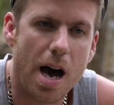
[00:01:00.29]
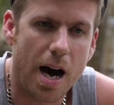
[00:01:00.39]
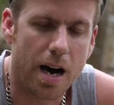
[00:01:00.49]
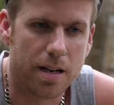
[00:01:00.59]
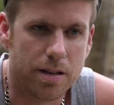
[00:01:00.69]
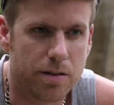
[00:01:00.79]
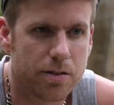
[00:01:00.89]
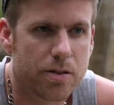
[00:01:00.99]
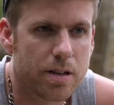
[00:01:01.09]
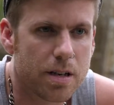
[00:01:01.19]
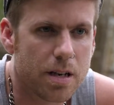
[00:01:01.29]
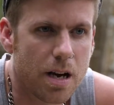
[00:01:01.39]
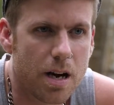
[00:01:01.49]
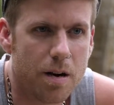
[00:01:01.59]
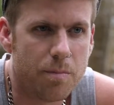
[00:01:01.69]
and
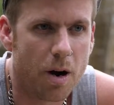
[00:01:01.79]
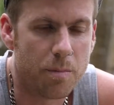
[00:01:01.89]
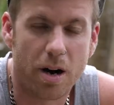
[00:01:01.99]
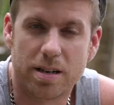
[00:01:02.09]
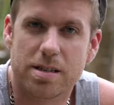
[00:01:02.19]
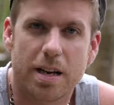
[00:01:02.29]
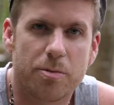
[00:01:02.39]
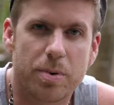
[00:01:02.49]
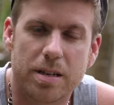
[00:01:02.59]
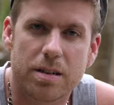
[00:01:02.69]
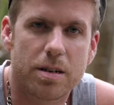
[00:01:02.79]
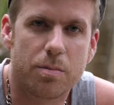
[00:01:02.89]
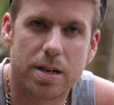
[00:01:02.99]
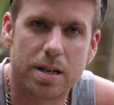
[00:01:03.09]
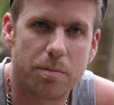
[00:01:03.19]
my mind has been
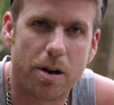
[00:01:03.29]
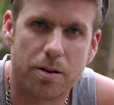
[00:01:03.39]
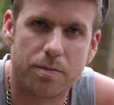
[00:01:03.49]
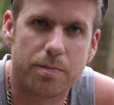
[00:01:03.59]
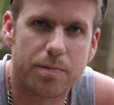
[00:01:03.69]
completely blown.